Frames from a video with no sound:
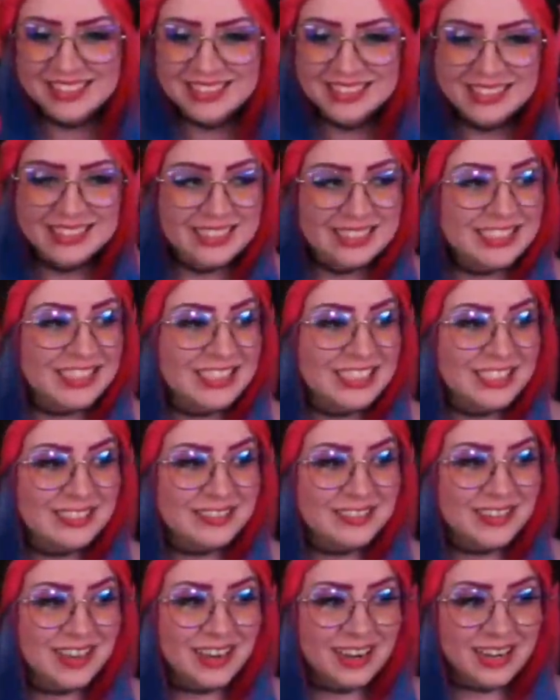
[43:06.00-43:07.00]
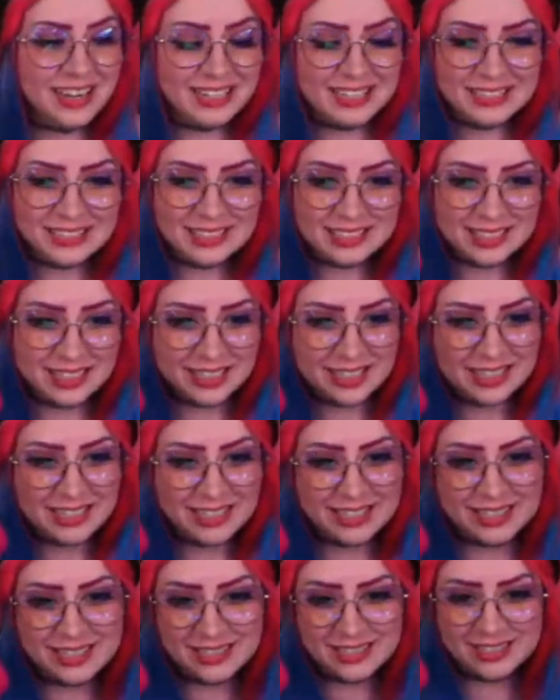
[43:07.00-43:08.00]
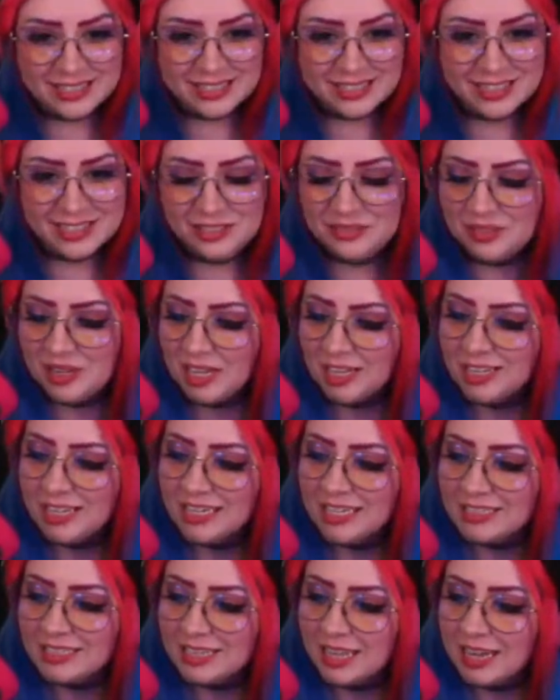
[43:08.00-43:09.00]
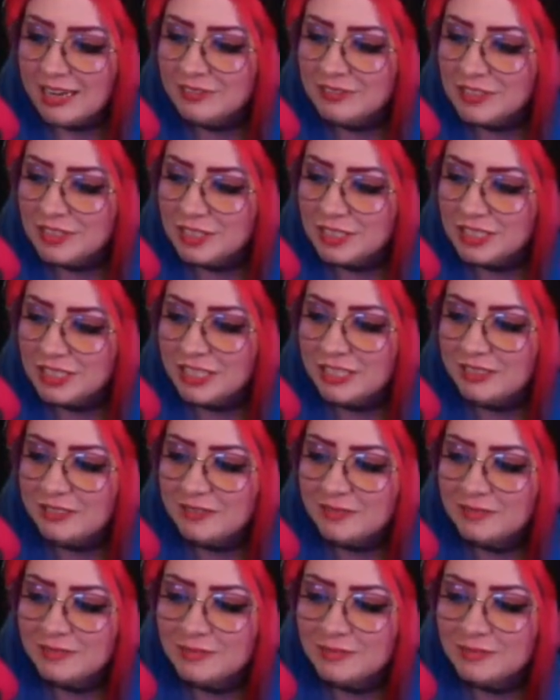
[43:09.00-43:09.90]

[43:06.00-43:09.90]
Did you not like the live stream?